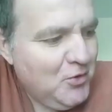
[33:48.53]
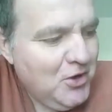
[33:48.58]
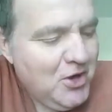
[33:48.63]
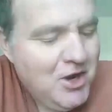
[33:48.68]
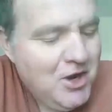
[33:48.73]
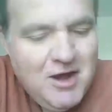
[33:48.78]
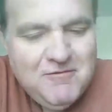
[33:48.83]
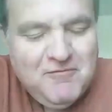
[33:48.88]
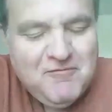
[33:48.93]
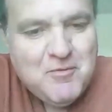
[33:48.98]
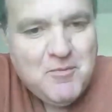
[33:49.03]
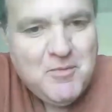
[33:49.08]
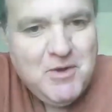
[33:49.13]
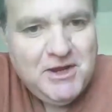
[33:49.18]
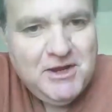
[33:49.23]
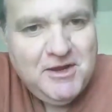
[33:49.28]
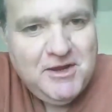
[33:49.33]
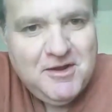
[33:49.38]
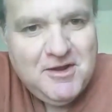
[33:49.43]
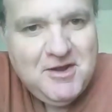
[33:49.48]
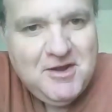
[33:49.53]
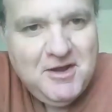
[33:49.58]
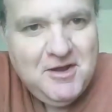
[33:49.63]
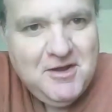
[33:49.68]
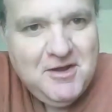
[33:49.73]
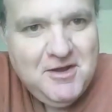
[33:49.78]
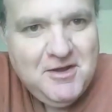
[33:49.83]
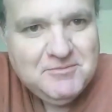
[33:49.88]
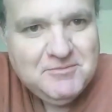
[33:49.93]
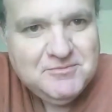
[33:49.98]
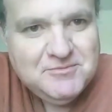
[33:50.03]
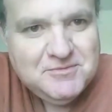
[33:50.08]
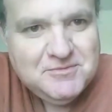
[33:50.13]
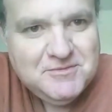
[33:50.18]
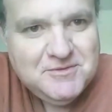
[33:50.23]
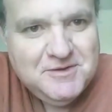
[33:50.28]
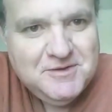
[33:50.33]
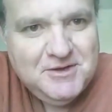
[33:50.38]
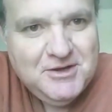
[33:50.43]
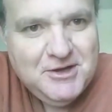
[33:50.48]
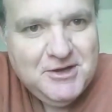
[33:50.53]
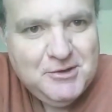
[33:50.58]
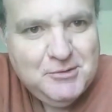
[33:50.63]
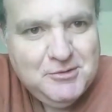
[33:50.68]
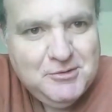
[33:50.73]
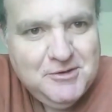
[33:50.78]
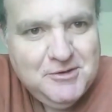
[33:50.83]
life for me, you know.